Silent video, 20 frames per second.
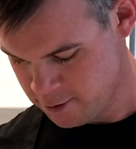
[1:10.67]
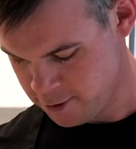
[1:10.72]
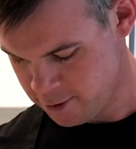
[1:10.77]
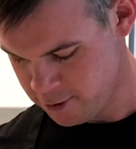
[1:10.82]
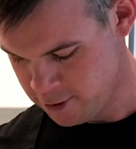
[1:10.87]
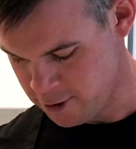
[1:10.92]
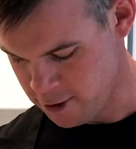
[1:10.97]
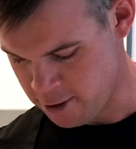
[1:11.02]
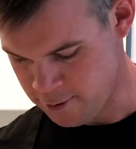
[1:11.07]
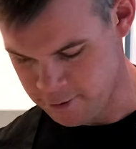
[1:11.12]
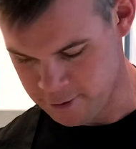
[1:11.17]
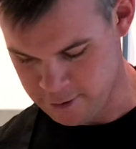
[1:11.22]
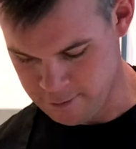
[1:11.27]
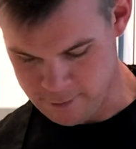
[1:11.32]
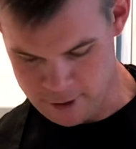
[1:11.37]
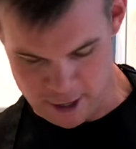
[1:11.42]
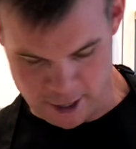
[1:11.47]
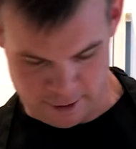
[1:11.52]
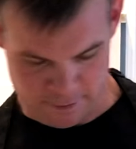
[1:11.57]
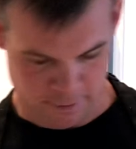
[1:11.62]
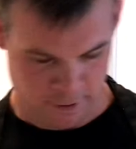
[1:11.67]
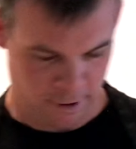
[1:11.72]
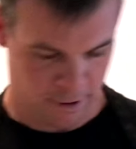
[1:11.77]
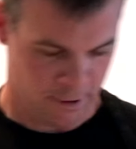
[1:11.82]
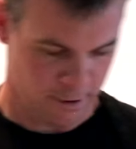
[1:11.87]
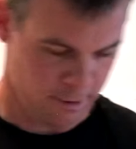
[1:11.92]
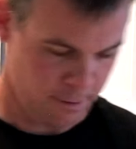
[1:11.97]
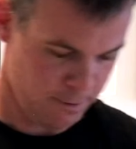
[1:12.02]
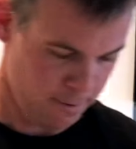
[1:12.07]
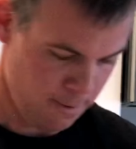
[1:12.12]
Start with the bottom
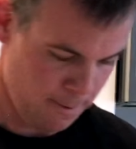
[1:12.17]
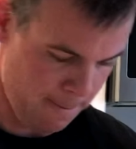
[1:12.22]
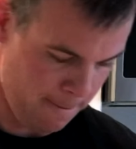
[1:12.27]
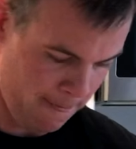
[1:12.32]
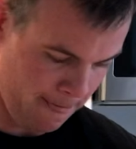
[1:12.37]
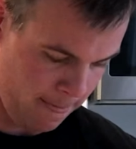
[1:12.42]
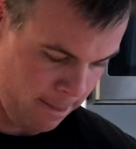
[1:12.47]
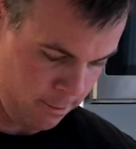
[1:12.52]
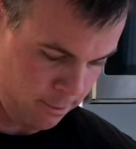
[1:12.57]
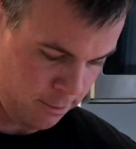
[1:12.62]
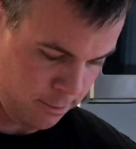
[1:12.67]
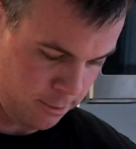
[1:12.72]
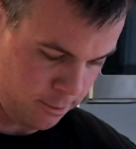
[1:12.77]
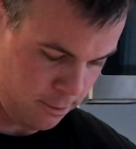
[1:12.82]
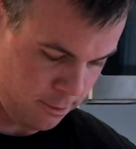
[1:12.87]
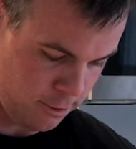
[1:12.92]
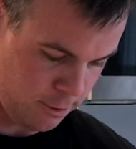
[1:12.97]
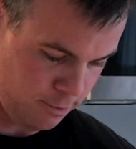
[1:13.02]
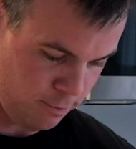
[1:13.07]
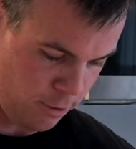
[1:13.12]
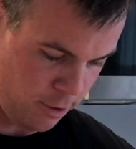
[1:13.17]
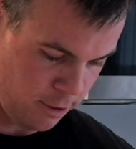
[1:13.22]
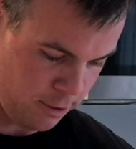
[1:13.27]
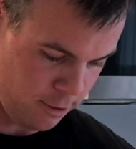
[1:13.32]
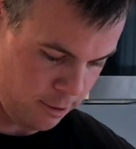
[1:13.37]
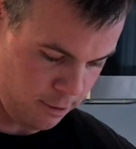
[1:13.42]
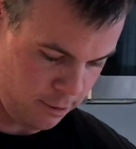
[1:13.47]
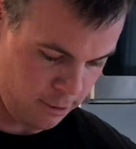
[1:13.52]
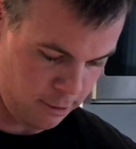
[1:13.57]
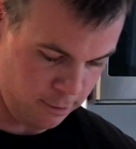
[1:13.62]
here. So
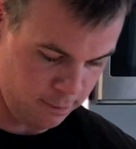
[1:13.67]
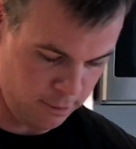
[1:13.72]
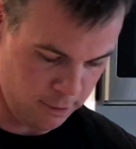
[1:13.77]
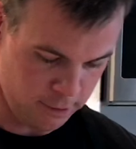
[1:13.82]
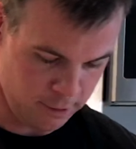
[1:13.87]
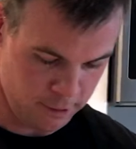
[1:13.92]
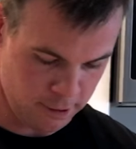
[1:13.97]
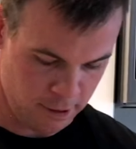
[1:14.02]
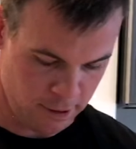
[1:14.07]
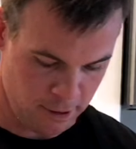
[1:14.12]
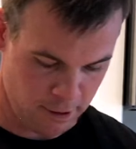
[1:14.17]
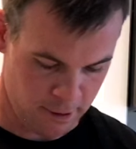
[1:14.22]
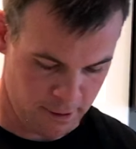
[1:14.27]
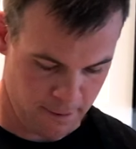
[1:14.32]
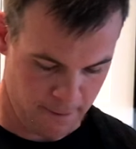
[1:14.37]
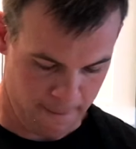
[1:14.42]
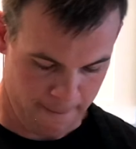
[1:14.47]
sprinkle a little bit of this on.